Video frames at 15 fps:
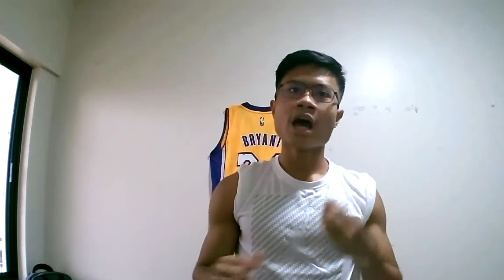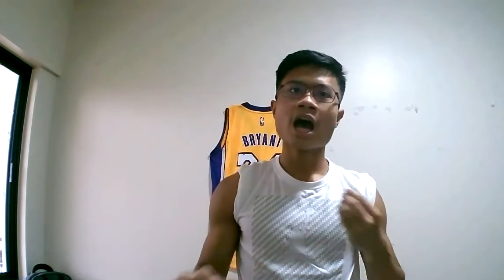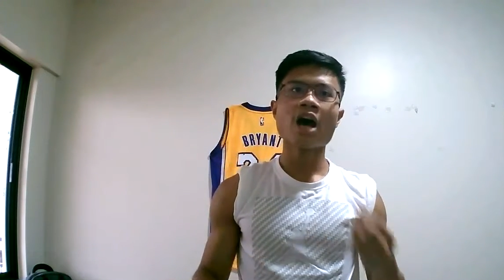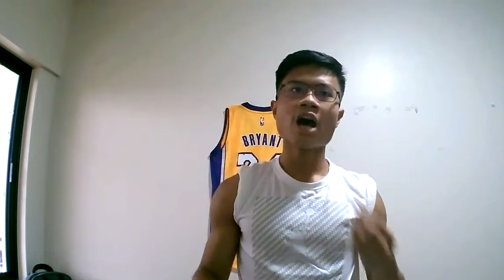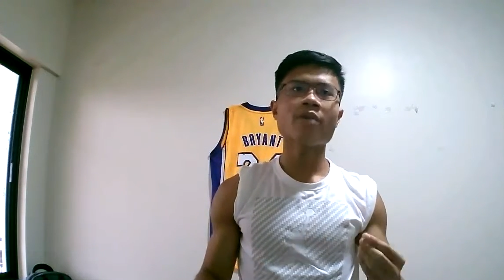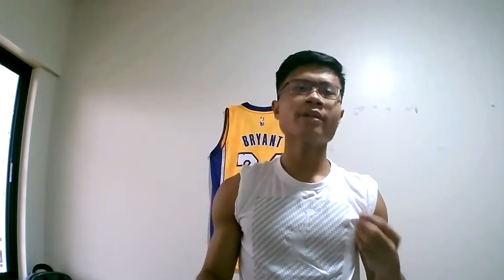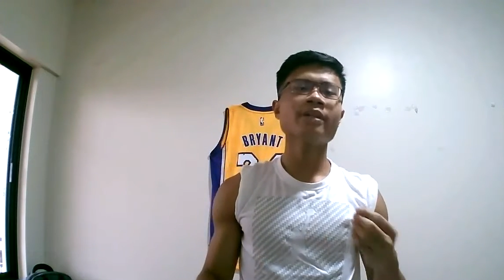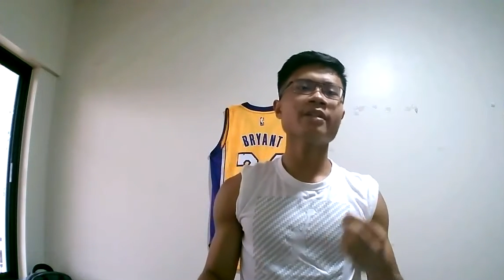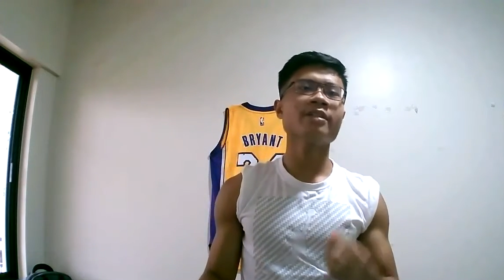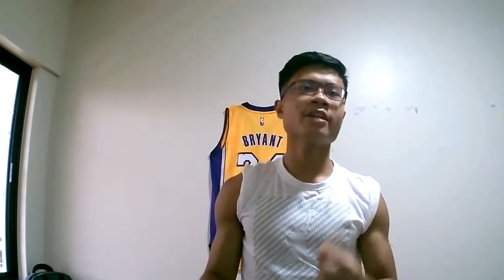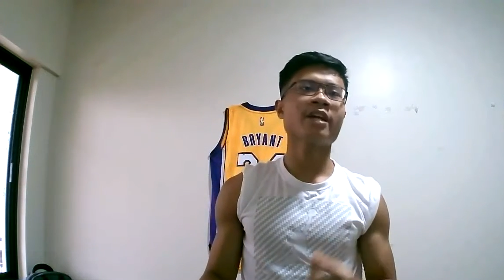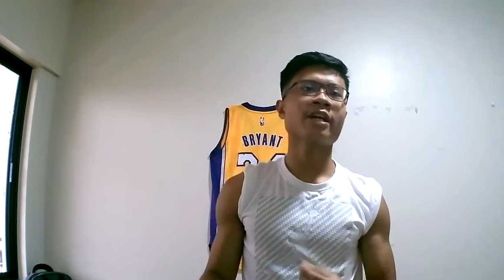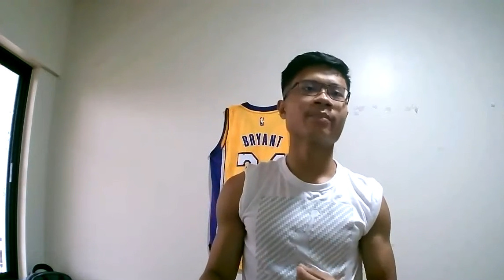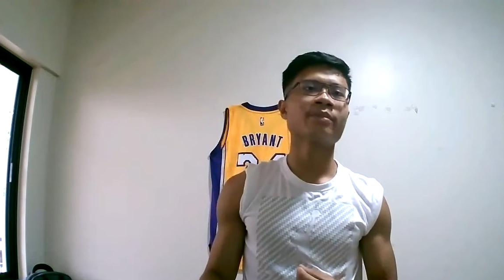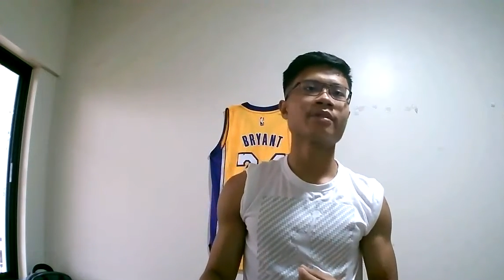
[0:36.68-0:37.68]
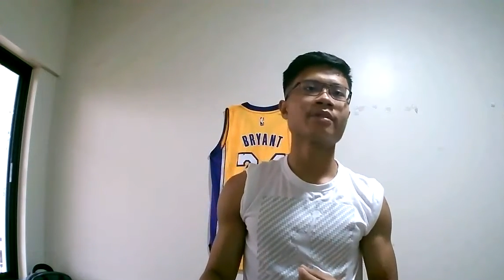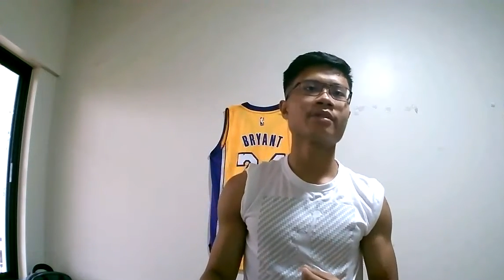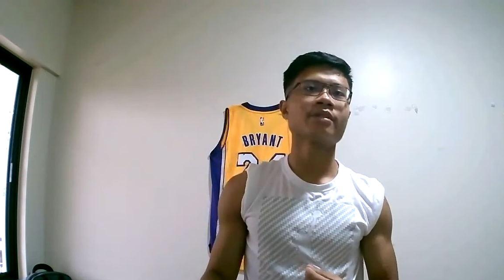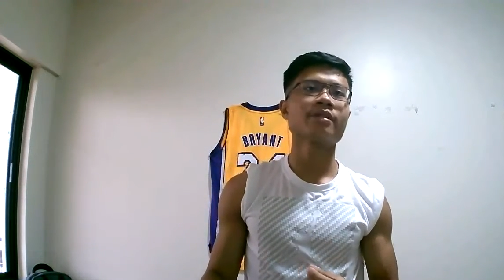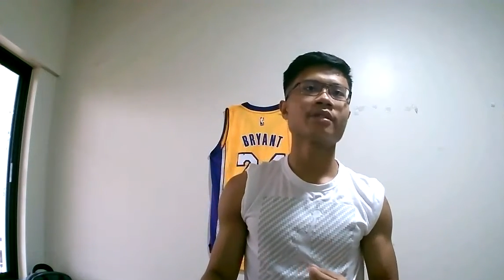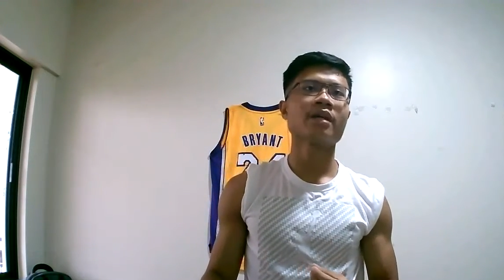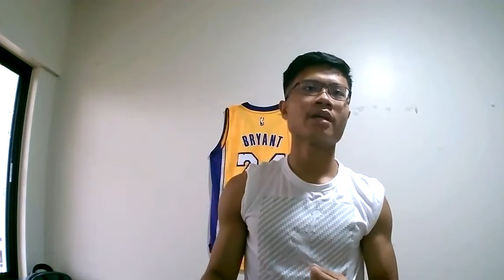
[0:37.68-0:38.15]
How many times
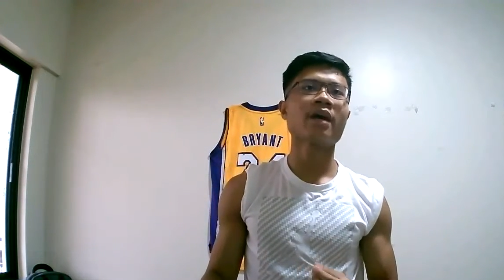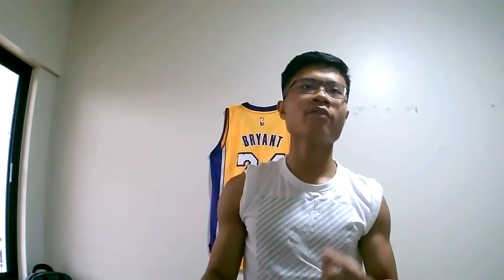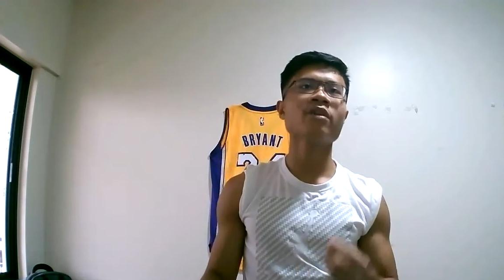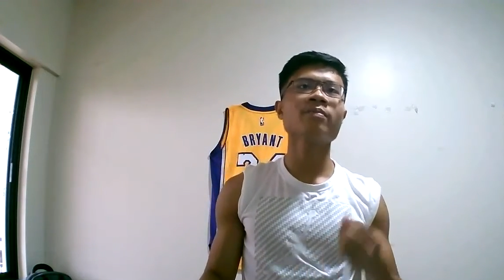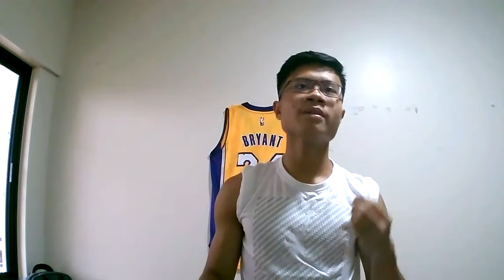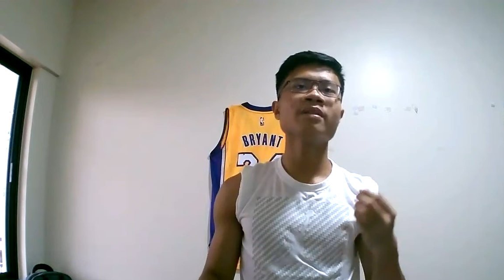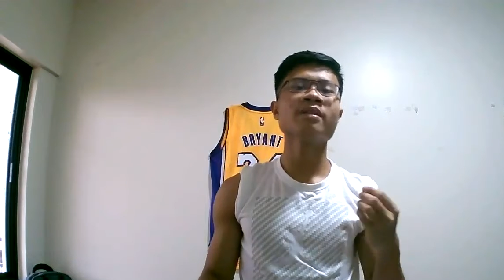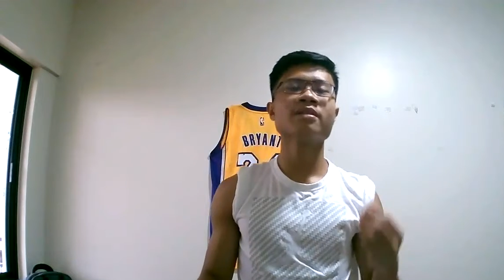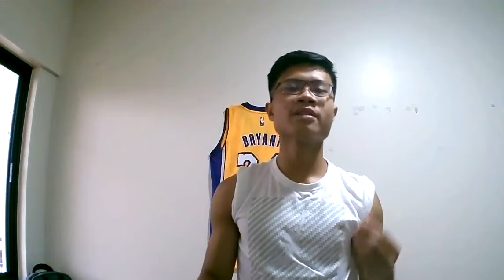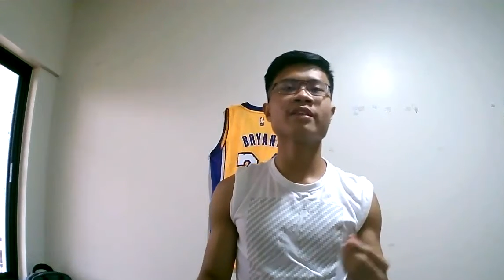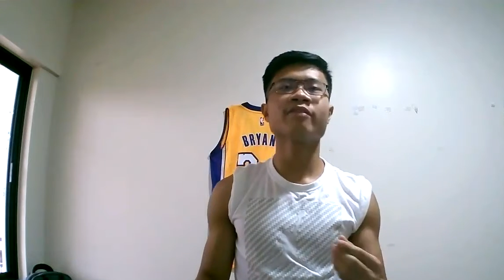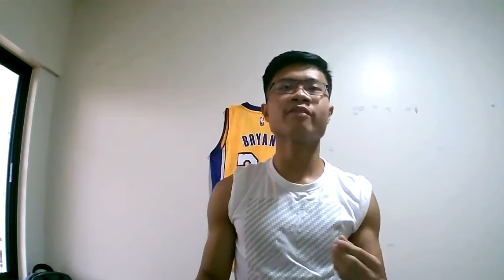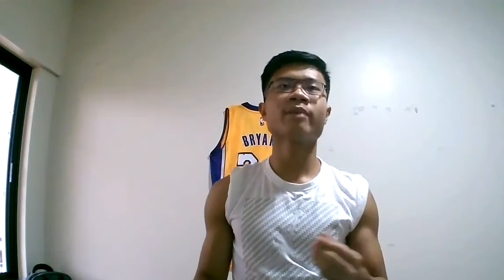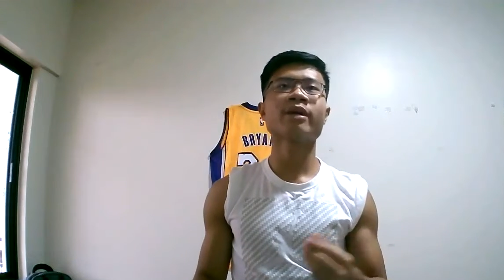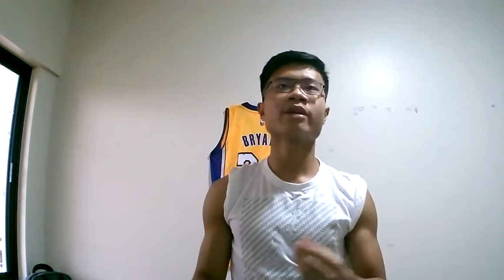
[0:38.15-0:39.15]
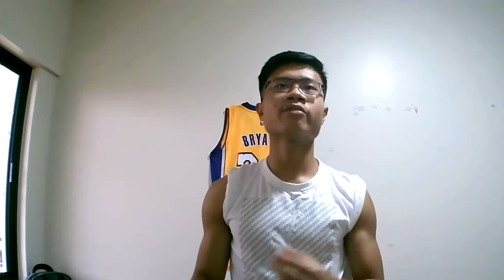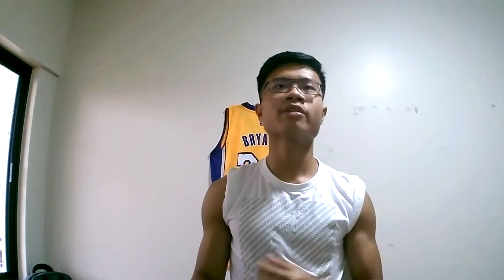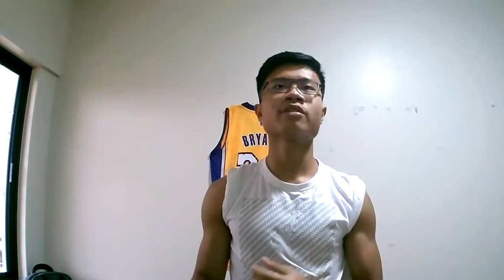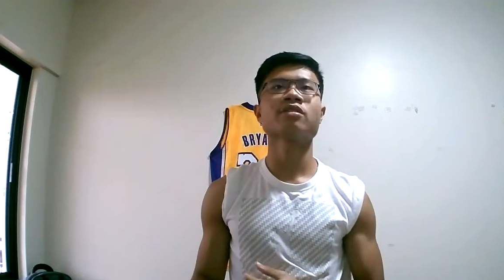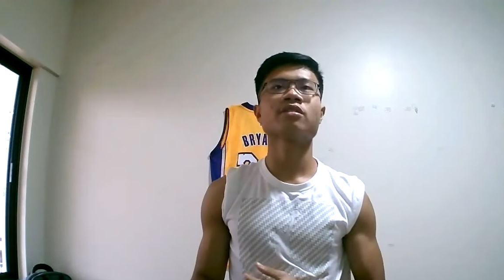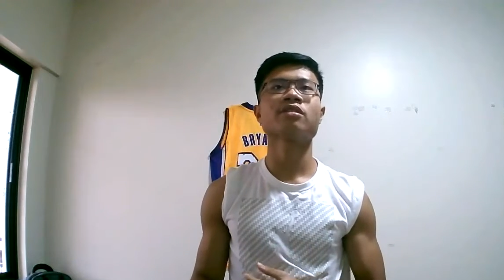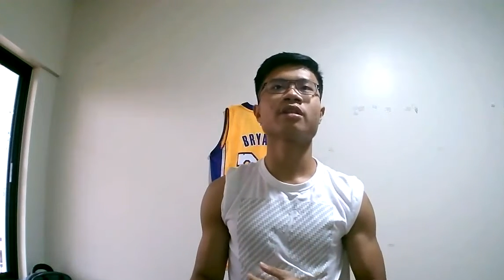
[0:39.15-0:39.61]
have we been deceived by
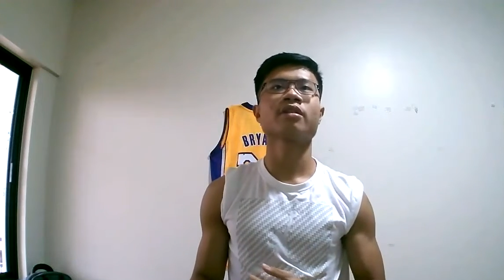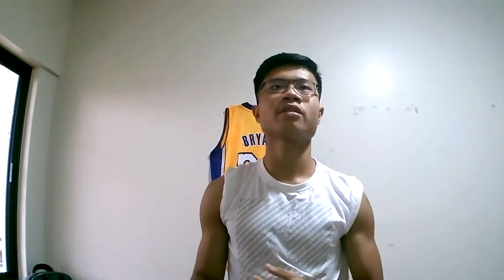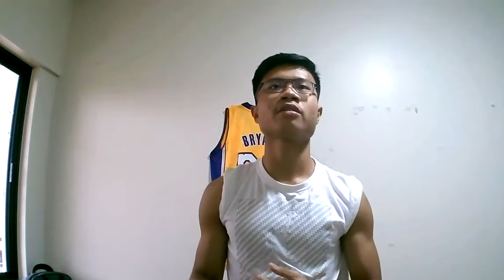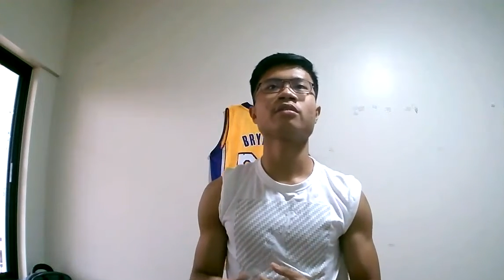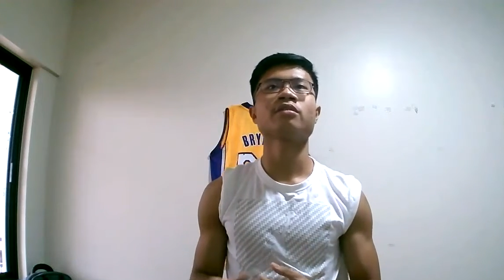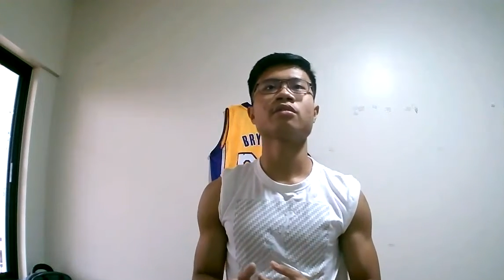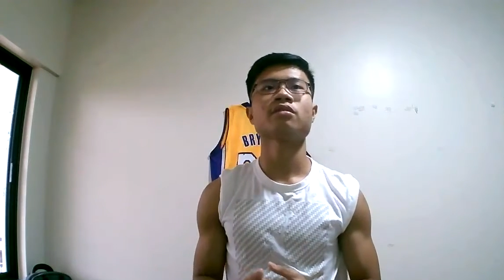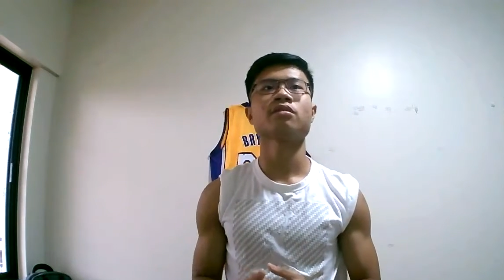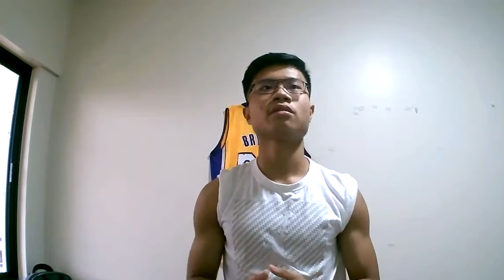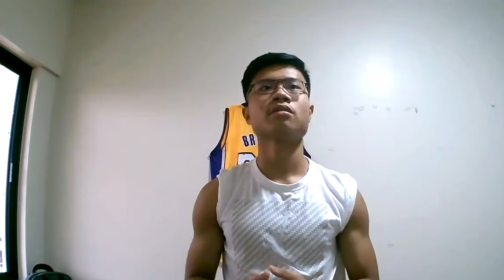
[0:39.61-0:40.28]
questions like these?